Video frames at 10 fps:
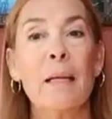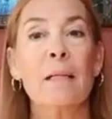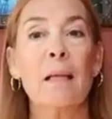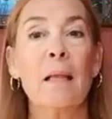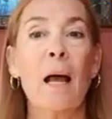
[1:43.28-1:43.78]

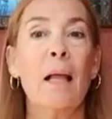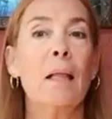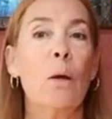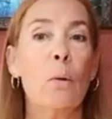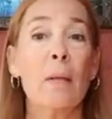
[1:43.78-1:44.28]
is a lot
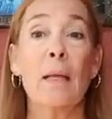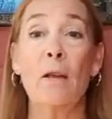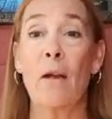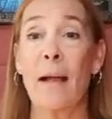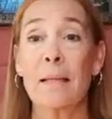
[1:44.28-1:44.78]
lower than
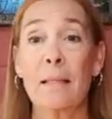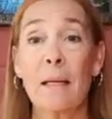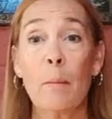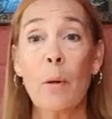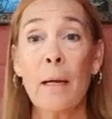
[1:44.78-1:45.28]
your
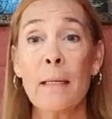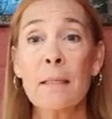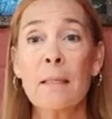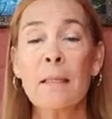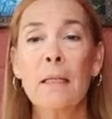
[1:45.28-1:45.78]
asking
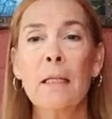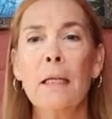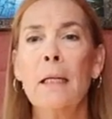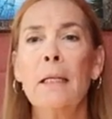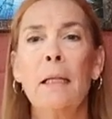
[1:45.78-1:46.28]
price,
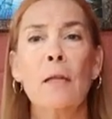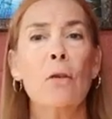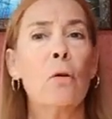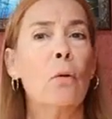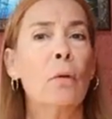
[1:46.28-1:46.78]
then
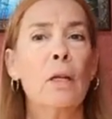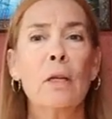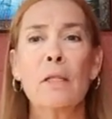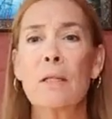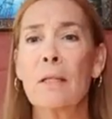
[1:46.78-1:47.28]
you're only
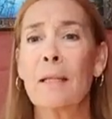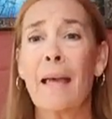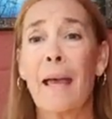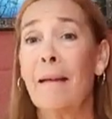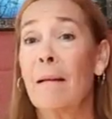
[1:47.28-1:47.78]
going to
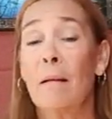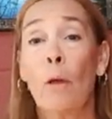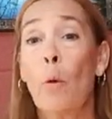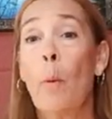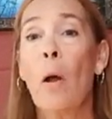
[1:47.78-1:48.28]
get
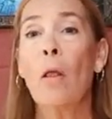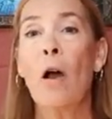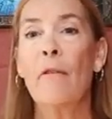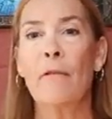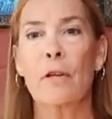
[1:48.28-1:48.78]
lowball
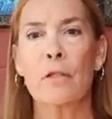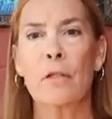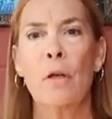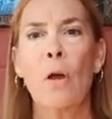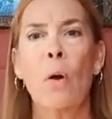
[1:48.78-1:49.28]

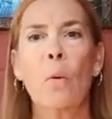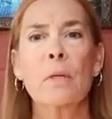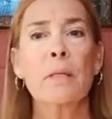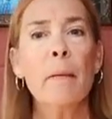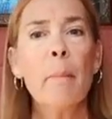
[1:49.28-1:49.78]
offers, or
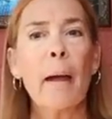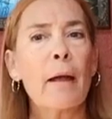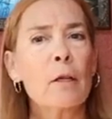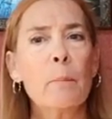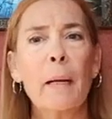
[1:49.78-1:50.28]
some
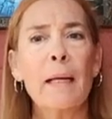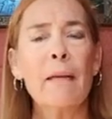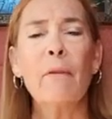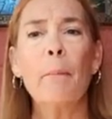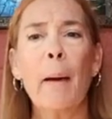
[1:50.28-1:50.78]
buyers might
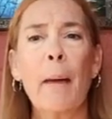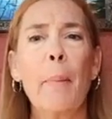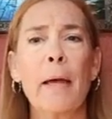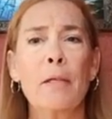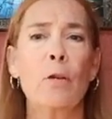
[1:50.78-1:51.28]
even
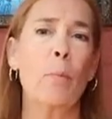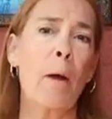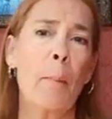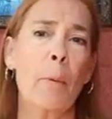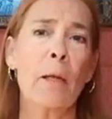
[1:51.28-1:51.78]
bypass your
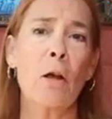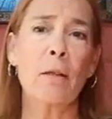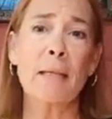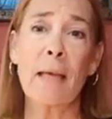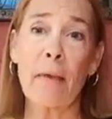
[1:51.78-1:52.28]
property
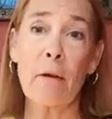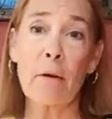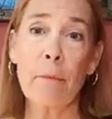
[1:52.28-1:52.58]
altogether.